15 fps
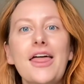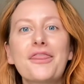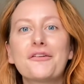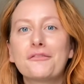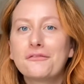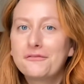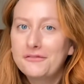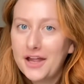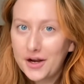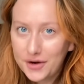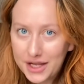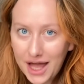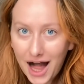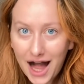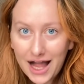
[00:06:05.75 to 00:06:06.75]
They're
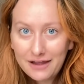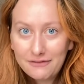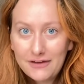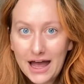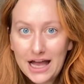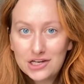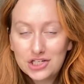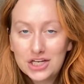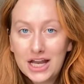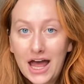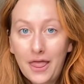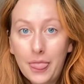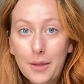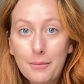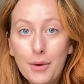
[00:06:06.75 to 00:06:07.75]
very high fashion
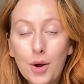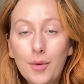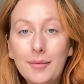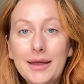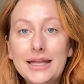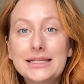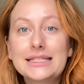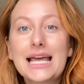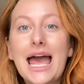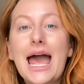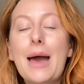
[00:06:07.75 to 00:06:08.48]
at the moment,